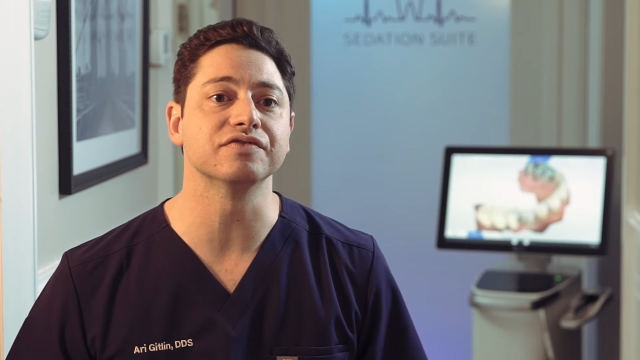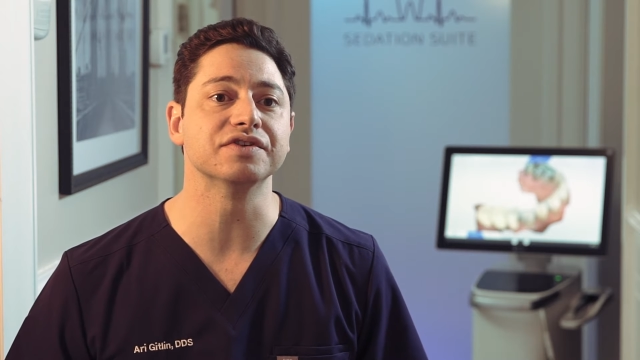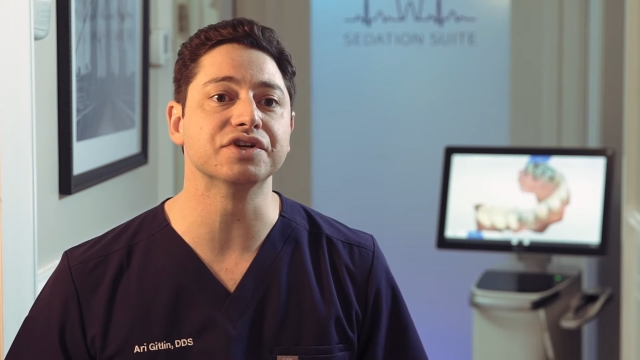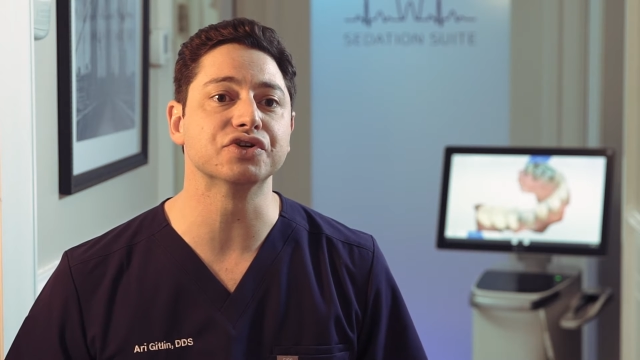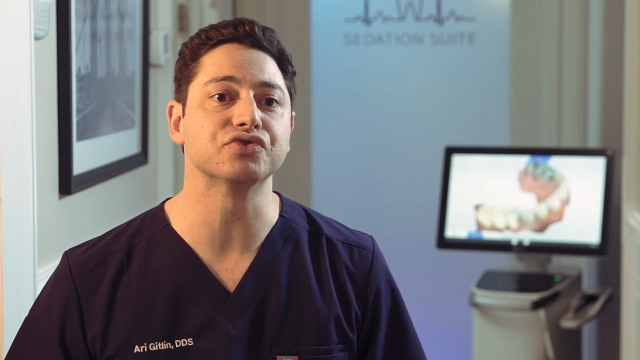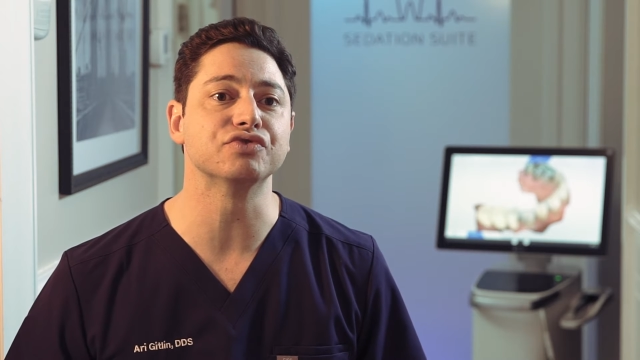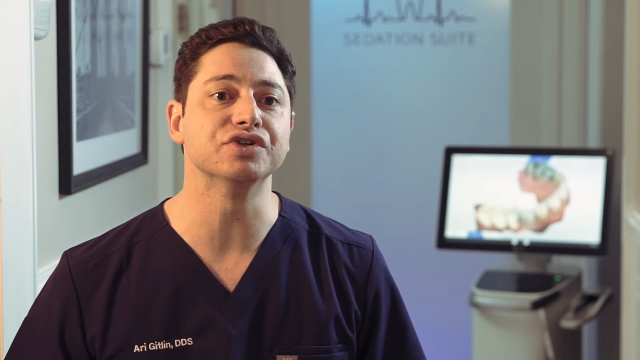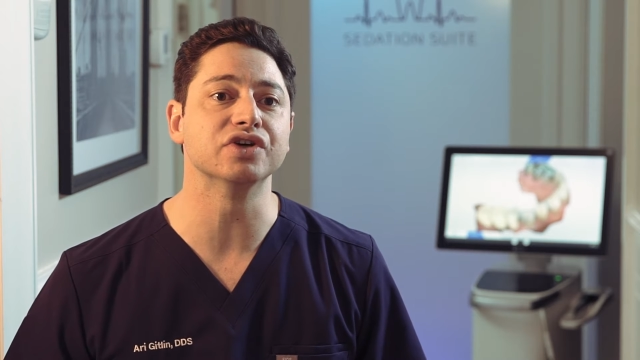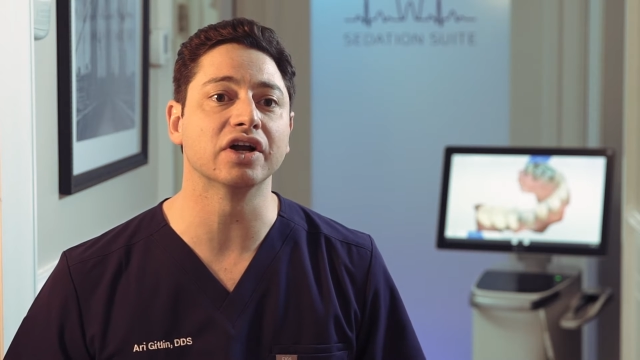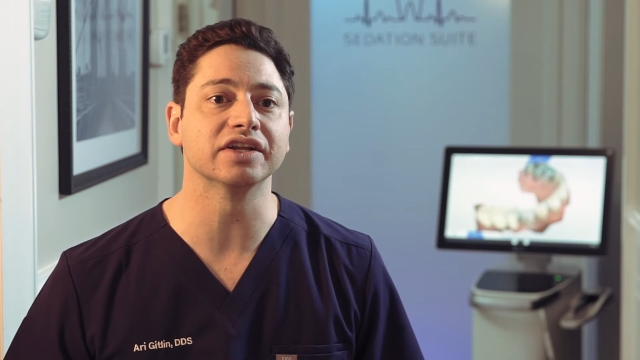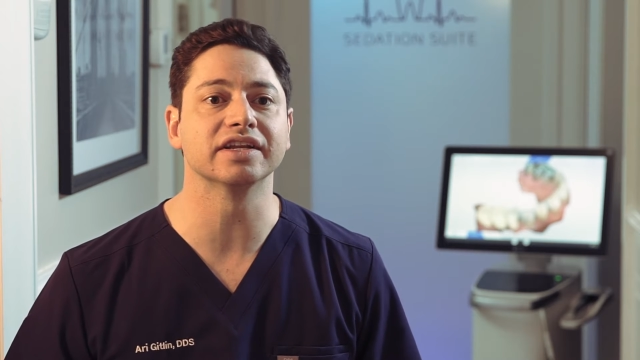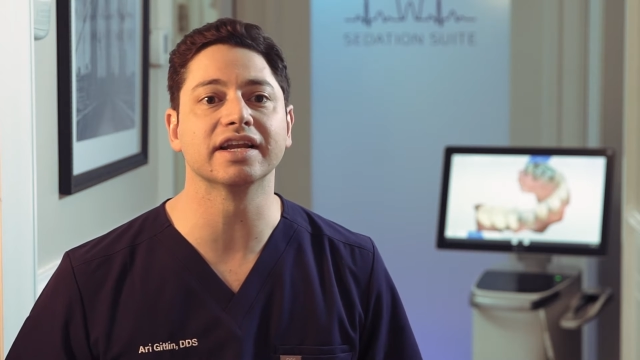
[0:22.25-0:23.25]
veneers
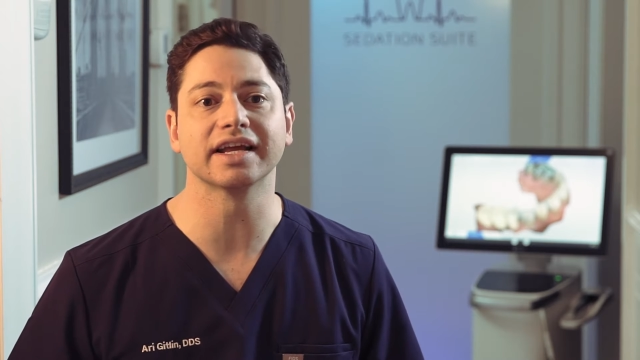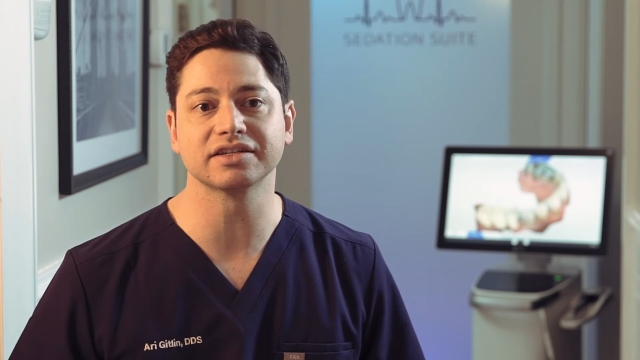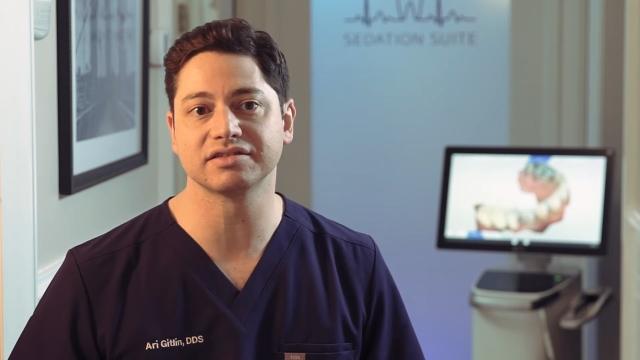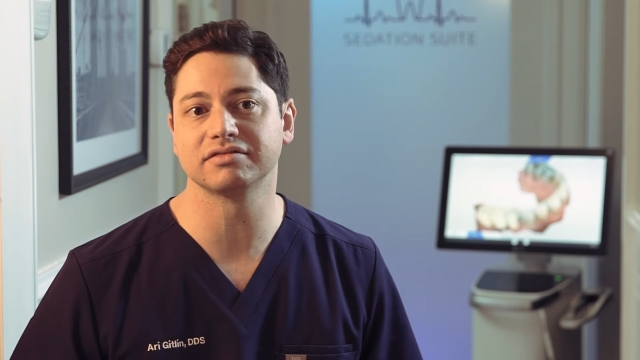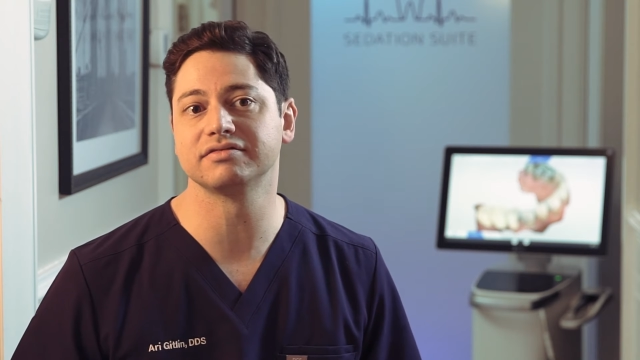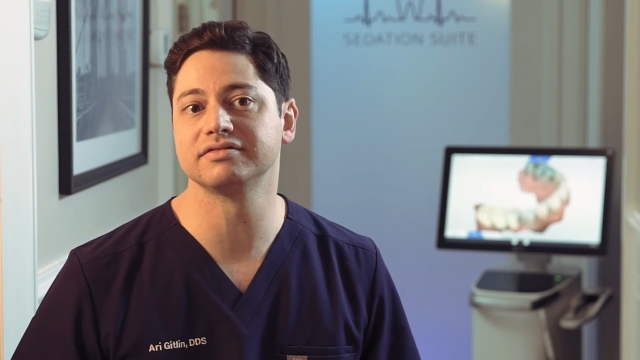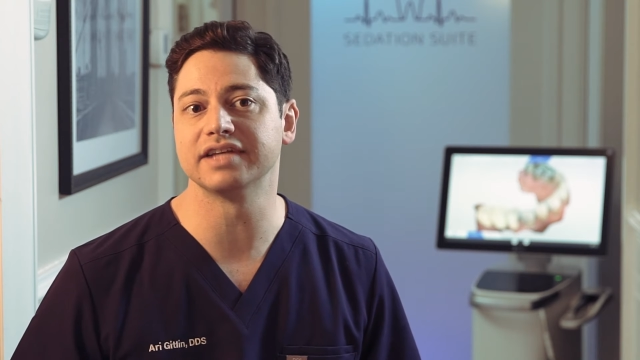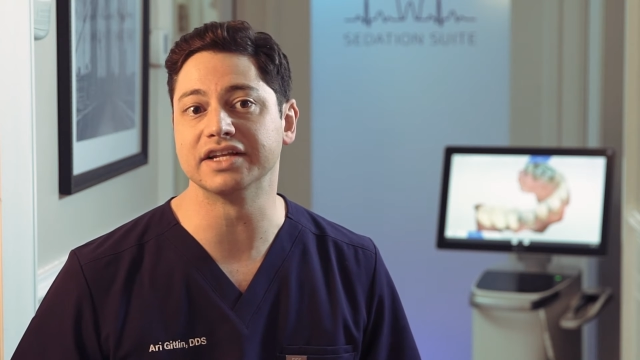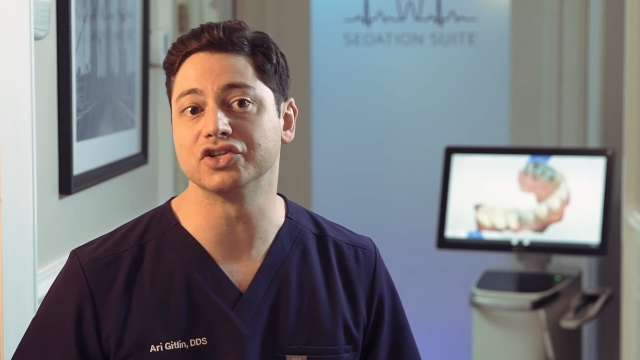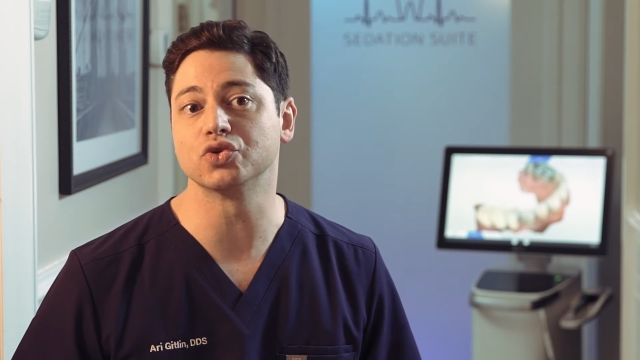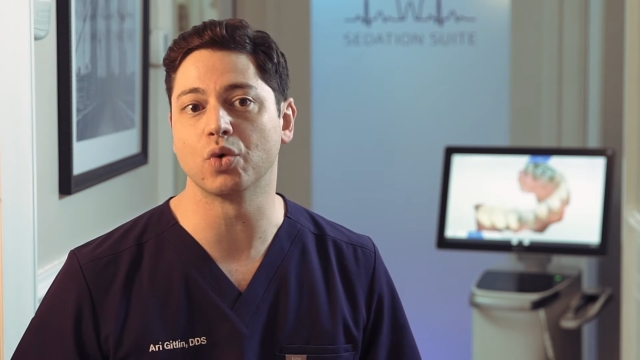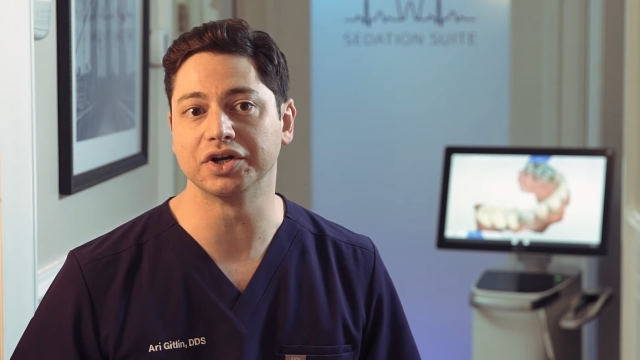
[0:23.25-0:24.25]
redone in the next 10
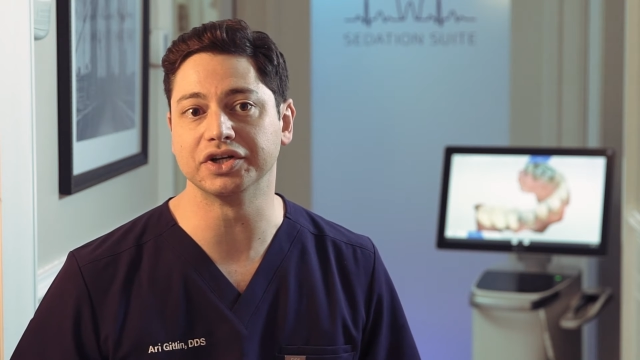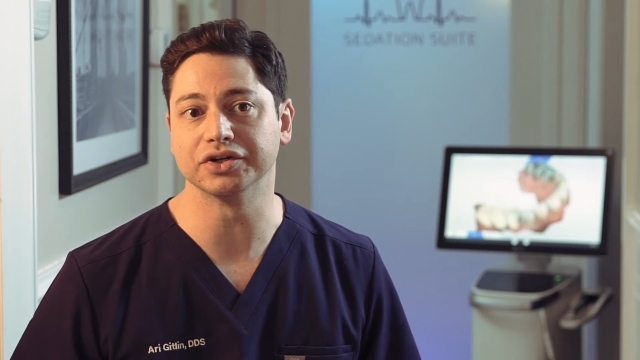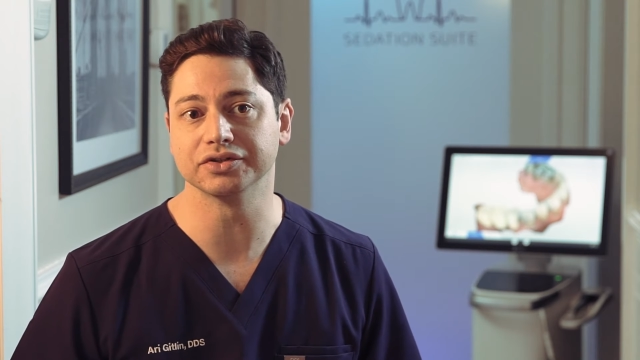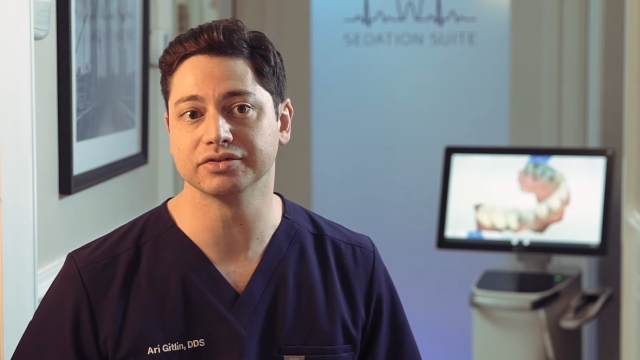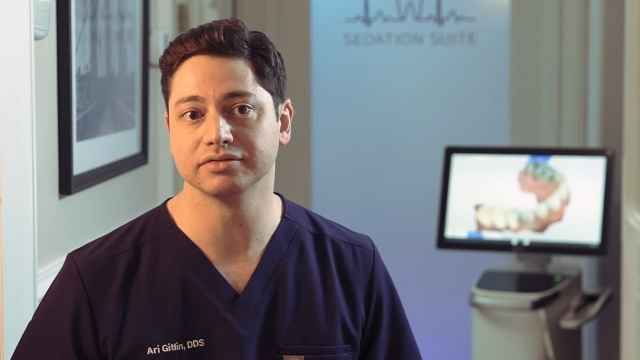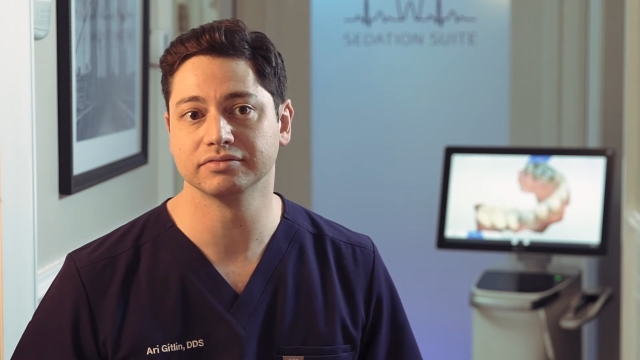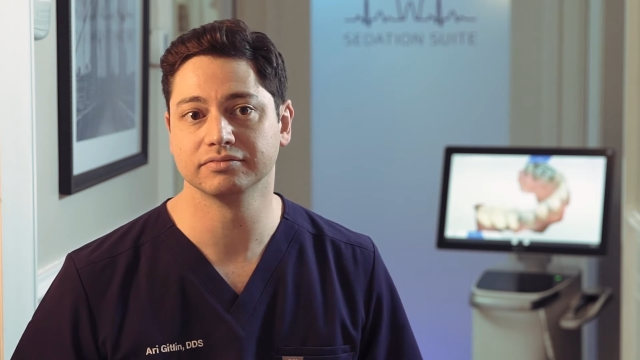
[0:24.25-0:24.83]
to 20 years.